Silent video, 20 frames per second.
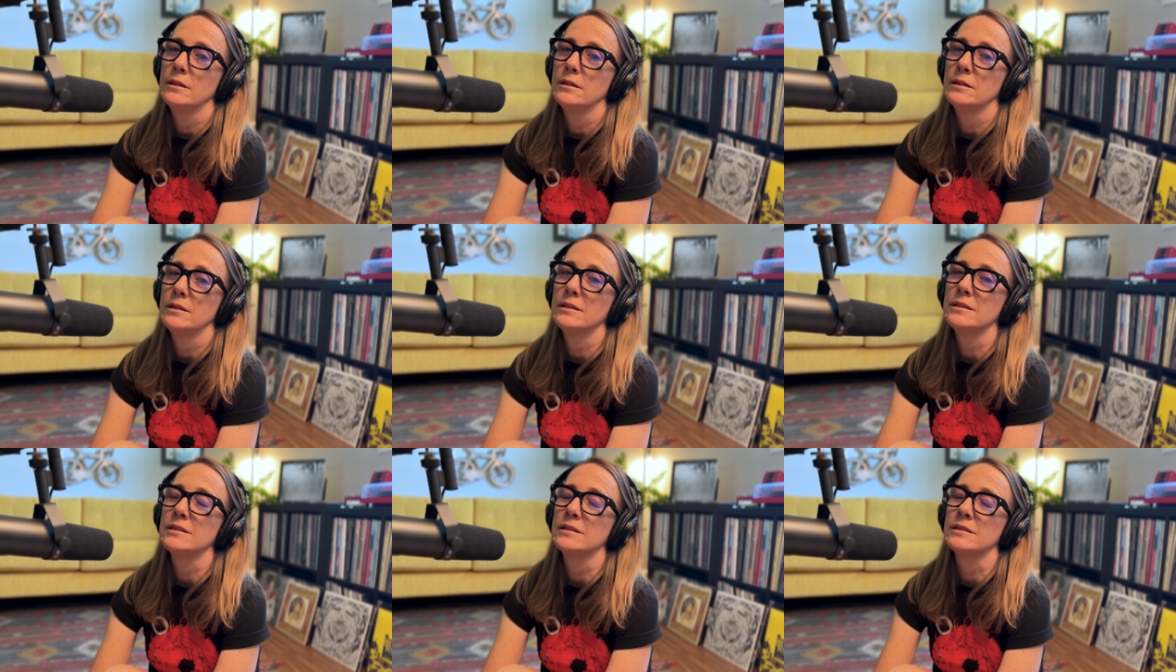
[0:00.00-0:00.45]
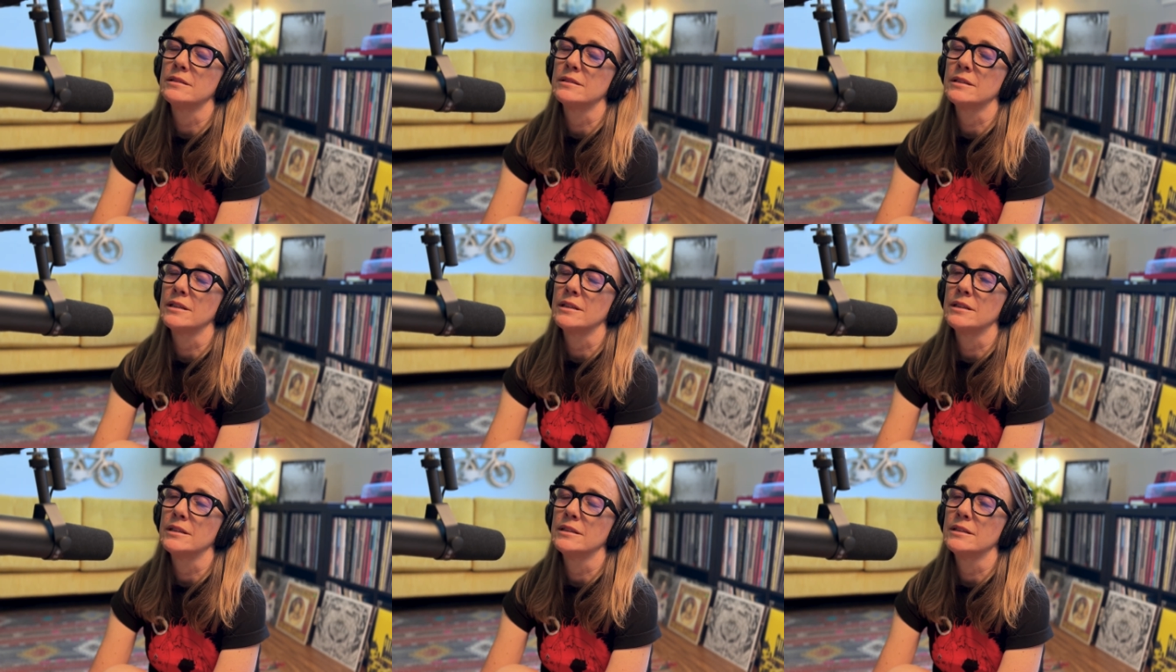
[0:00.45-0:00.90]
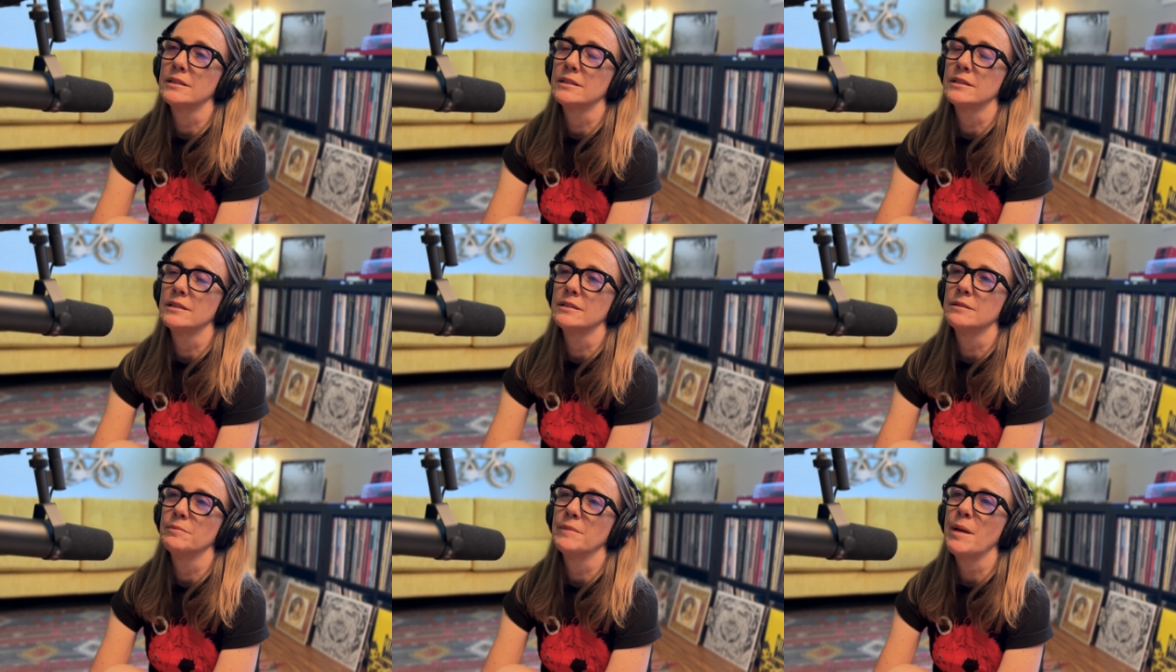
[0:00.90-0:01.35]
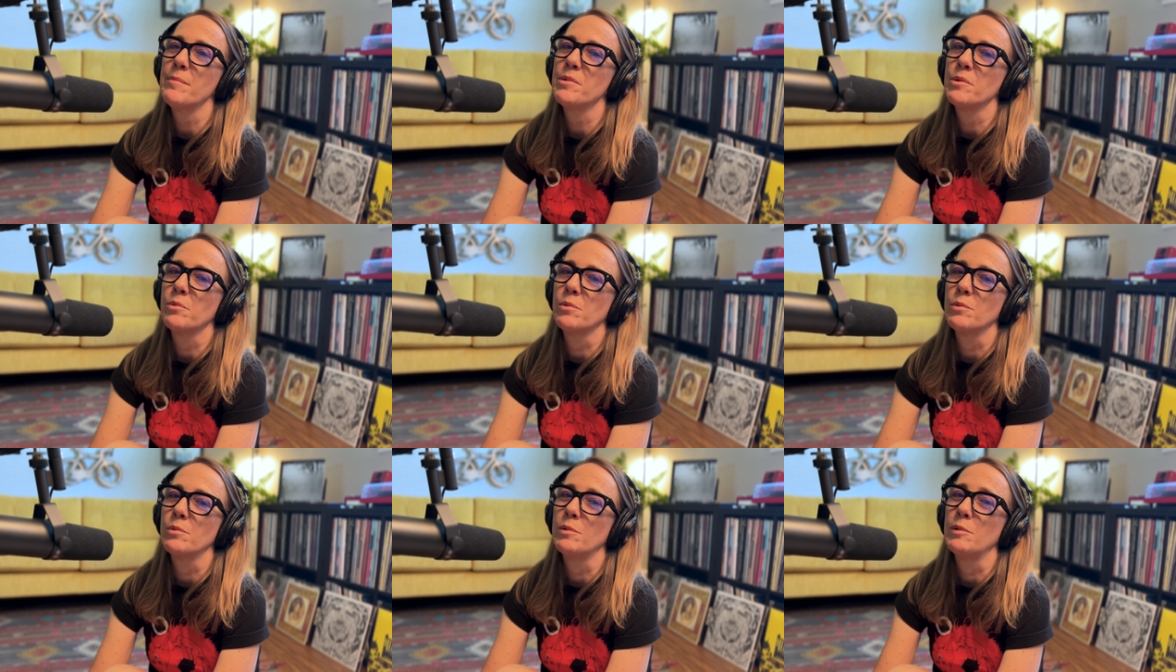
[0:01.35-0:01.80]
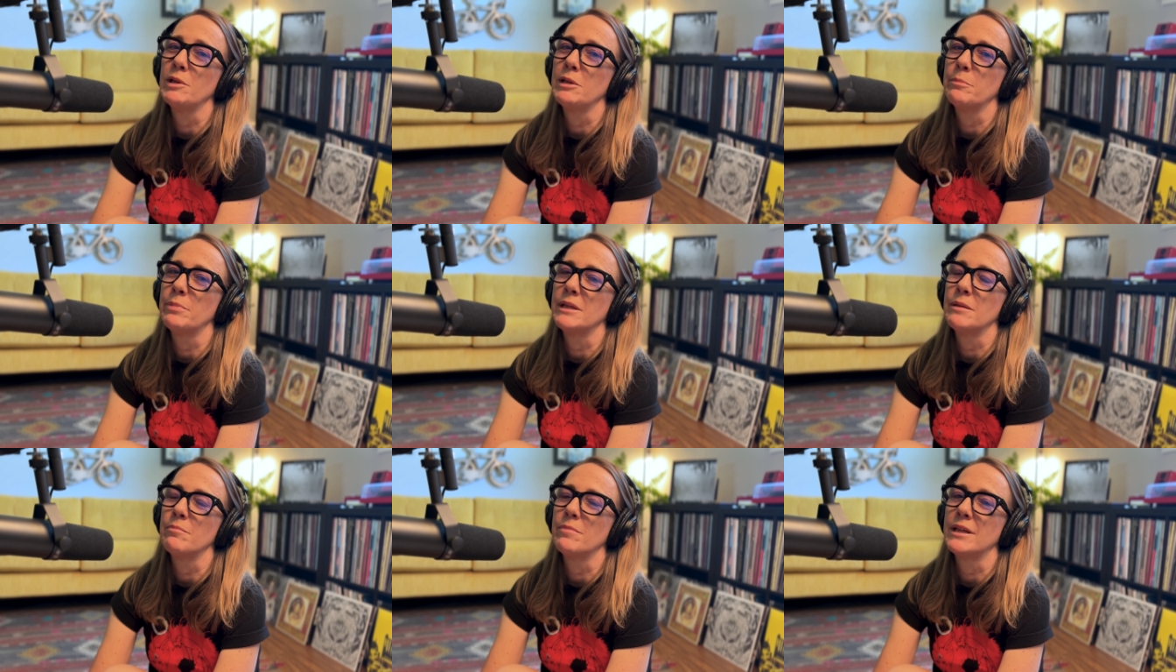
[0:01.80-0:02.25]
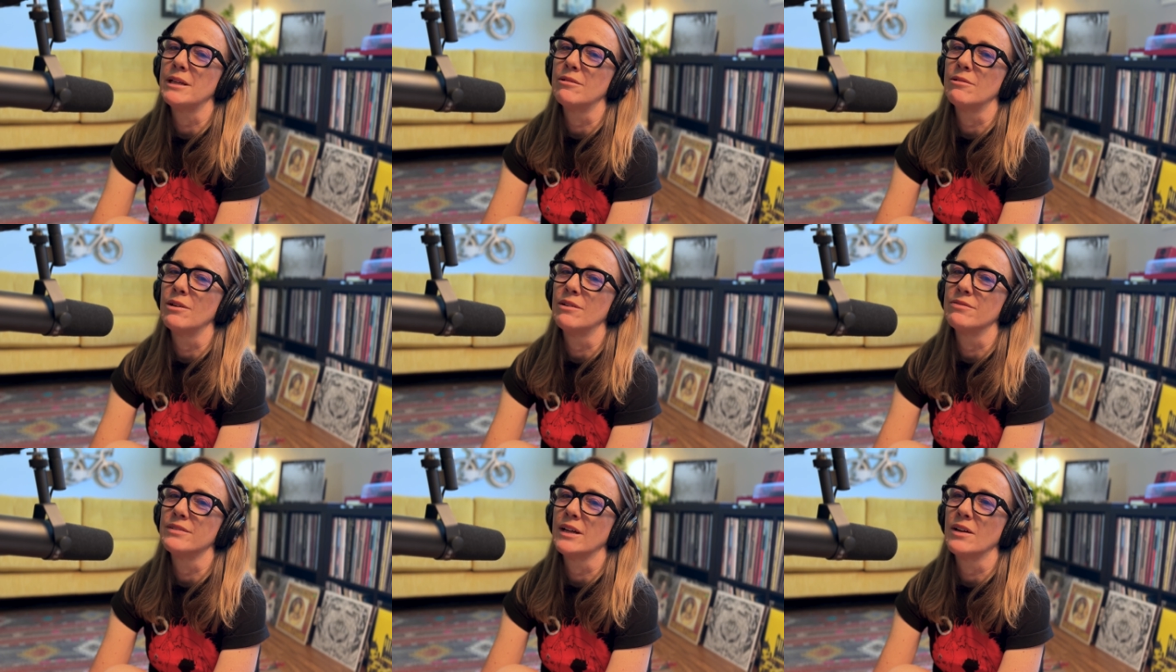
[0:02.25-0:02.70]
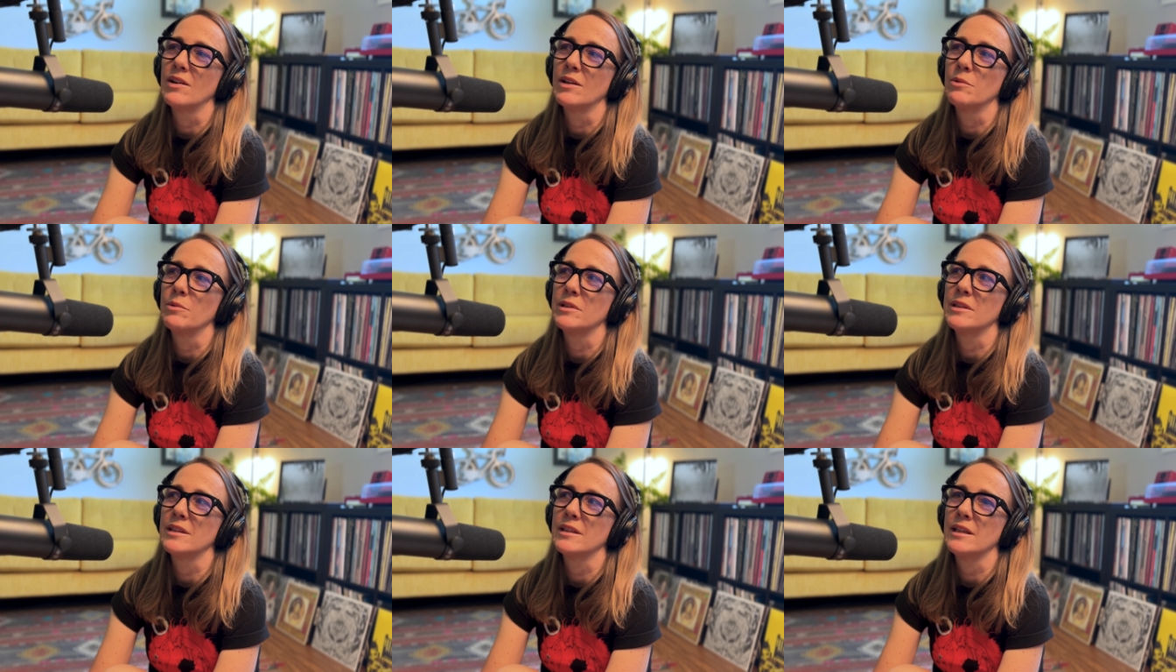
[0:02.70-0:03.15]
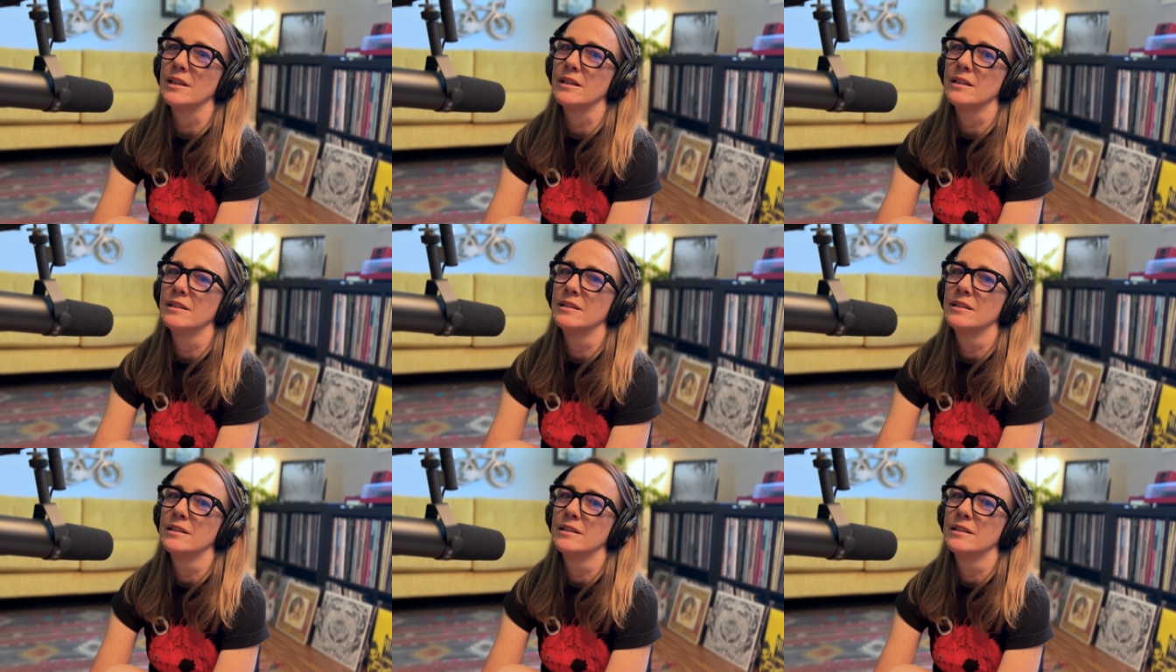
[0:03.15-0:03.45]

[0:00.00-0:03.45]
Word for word: This is, maybe we would have been better off going with the